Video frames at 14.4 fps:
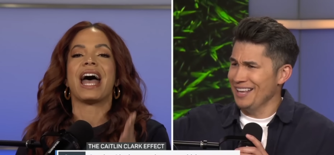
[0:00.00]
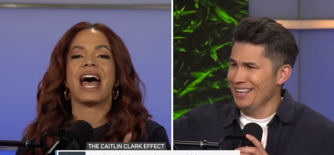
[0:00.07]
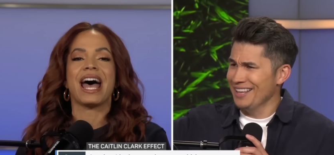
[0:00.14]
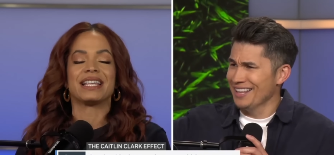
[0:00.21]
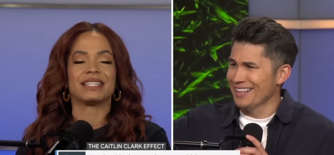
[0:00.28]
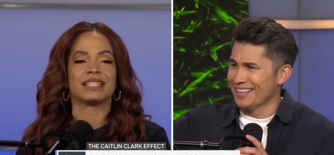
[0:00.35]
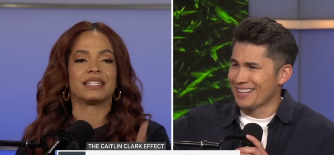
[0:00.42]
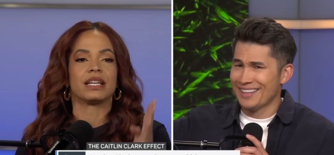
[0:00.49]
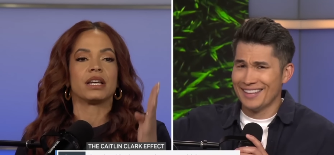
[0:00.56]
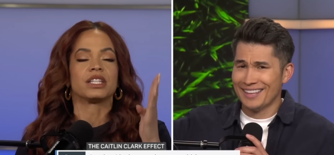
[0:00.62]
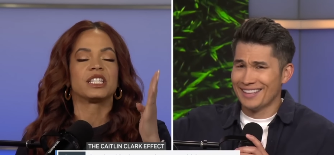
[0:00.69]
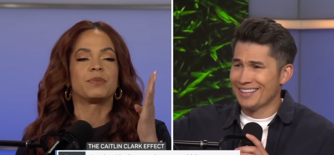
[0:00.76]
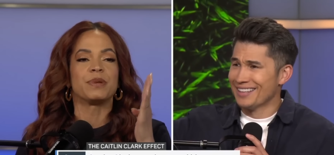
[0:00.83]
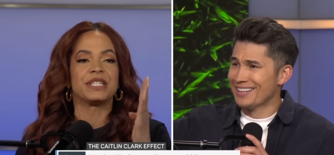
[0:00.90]
Speaker 1: asked
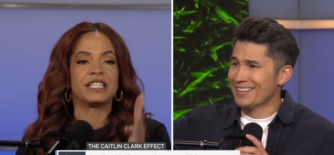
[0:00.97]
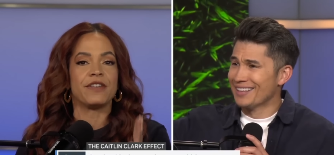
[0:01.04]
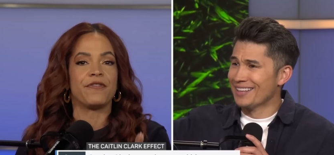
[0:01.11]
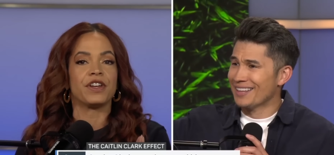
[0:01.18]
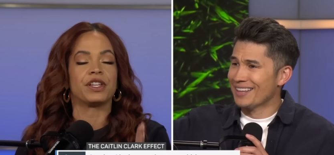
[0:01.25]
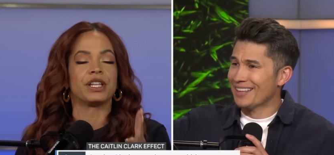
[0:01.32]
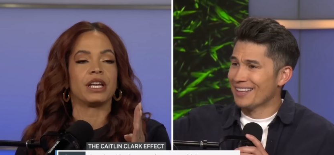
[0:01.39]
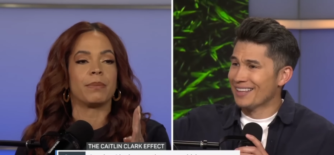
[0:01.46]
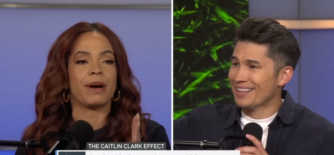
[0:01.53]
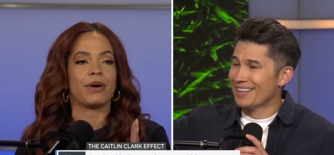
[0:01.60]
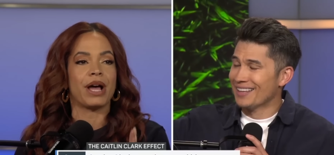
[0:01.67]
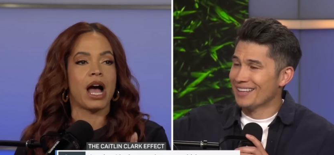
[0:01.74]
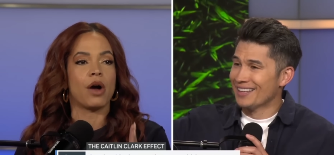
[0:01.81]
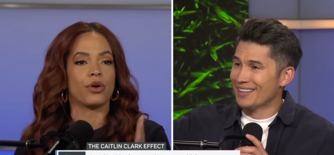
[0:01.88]
specifically about
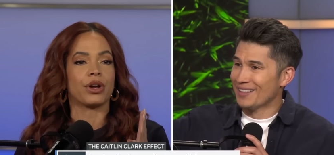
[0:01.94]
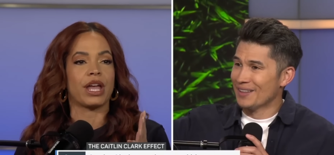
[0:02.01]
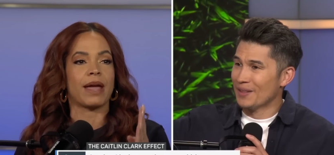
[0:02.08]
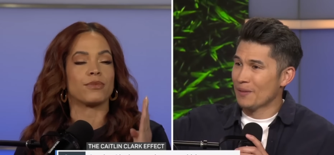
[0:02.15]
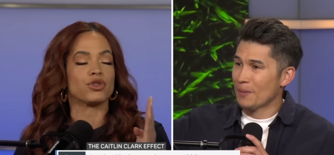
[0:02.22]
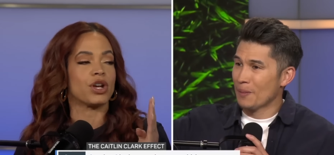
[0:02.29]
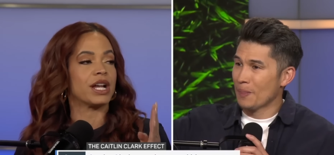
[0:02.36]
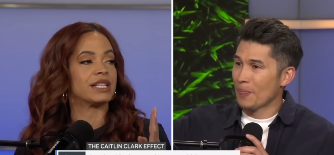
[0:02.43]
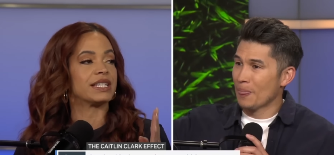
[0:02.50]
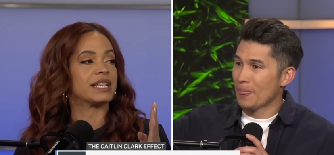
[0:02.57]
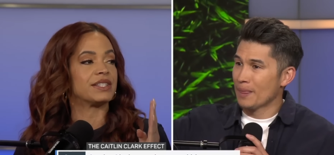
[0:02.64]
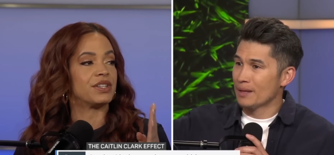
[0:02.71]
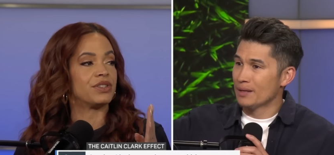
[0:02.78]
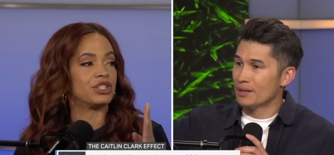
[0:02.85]
how her game
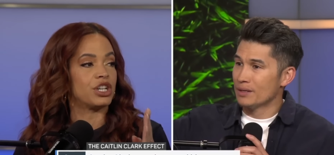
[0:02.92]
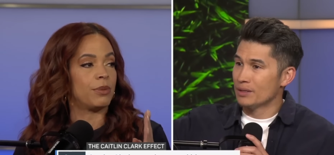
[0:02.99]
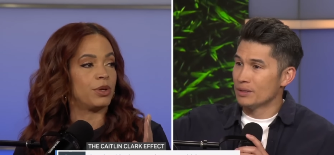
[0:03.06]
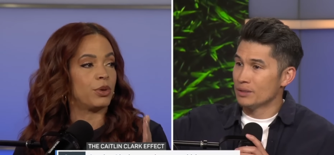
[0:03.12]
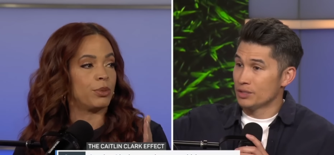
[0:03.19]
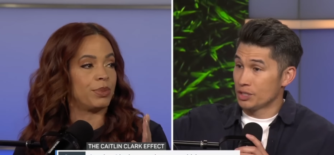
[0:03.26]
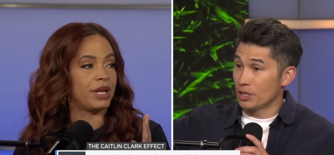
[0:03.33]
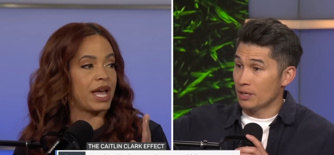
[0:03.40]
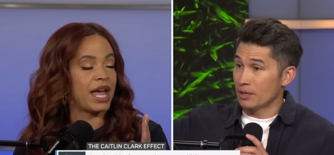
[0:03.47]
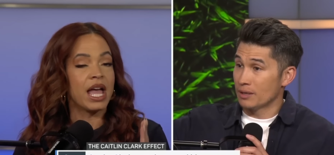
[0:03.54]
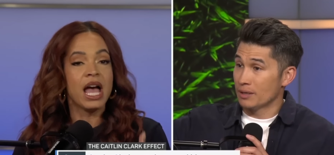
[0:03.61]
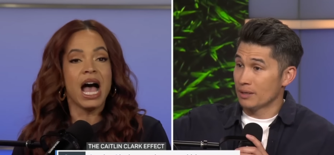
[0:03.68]
translates to the WNBA. Sure.